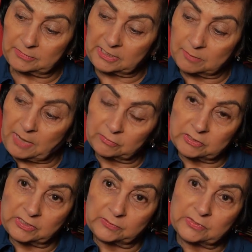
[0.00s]
little
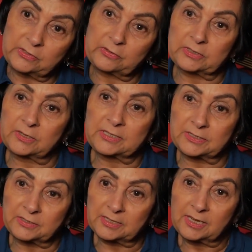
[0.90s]
mountains of snow,
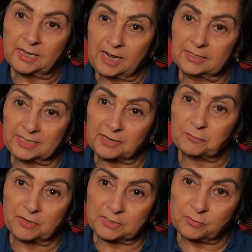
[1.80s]
and that
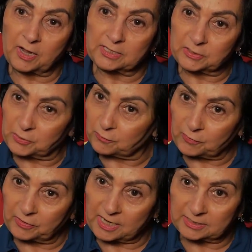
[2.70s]
was quite new
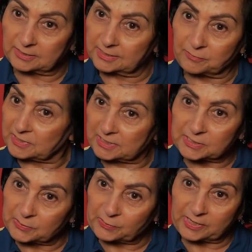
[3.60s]
for us because never seen
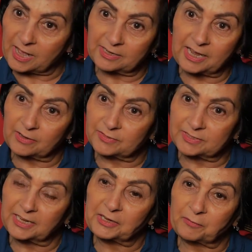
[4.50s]
snow in our lives
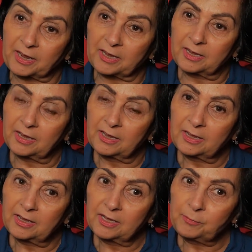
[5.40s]
anyway.
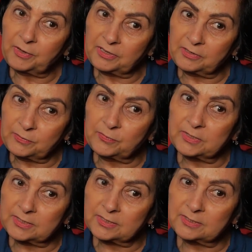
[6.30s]
But it
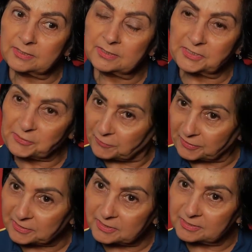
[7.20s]
was
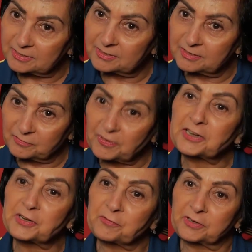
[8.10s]
different, very
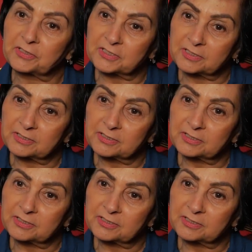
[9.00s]
different.